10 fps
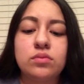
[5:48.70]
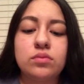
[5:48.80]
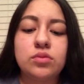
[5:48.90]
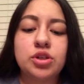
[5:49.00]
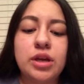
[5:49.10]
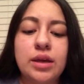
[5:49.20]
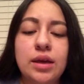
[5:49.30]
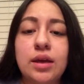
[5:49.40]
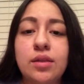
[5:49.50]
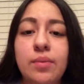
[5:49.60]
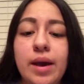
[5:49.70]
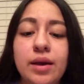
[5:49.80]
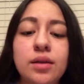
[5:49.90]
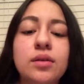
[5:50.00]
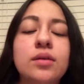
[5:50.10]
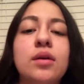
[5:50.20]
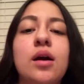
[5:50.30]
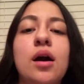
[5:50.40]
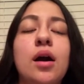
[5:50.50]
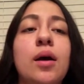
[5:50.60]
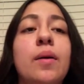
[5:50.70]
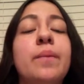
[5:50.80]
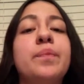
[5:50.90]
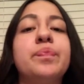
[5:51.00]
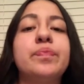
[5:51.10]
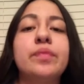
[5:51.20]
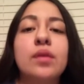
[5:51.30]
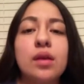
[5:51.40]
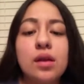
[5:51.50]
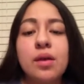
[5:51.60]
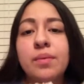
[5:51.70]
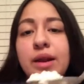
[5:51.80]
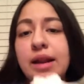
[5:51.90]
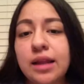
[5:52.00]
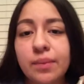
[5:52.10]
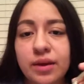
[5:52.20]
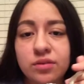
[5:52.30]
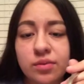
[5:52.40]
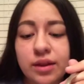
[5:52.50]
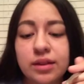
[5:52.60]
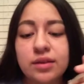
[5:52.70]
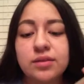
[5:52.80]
shake it in the bag, but I like my ice cream like this.